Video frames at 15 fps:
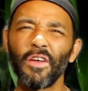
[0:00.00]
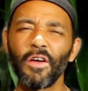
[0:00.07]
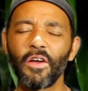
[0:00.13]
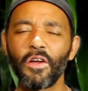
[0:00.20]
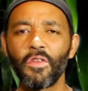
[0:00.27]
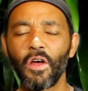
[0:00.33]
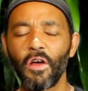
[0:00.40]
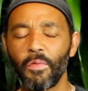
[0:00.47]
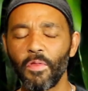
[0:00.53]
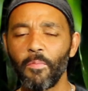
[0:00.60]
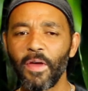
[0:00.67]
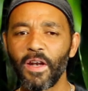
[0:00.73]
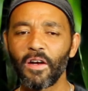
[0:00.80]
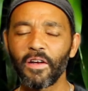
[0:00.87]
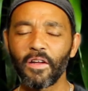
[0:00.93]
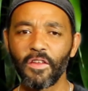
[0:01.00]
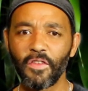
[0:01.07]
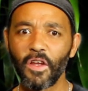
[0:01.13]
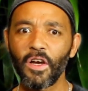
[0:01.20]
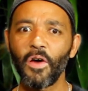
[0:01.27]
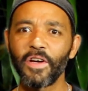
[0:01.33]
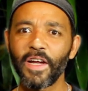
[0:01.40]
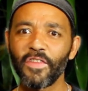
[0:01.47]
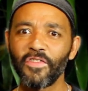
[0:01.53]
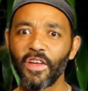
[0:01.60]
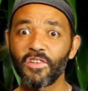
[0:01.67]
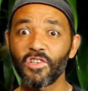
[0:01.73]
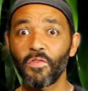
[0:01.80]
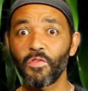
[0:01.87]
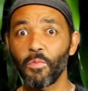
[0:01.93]
The middle, the lower
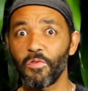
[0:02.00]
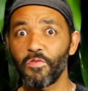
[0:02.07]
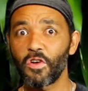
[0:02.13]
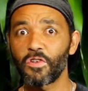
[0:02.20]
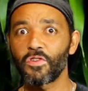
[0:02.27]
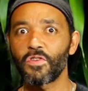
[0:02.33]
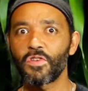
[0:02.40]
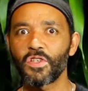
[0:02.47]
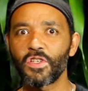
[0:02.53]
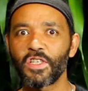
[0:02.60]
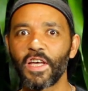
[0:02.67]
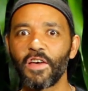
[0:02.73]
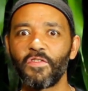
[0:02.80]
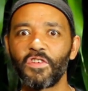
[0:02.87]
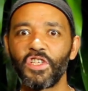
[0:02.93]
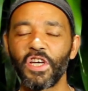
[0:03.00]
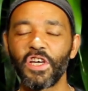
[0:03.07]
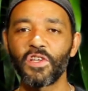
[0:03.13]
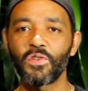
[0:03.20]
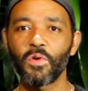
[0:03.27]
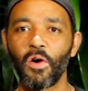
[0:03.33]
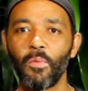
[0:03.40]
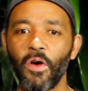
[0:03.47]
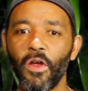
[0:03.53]
dantian is often referred to as the Sea of Chi as well.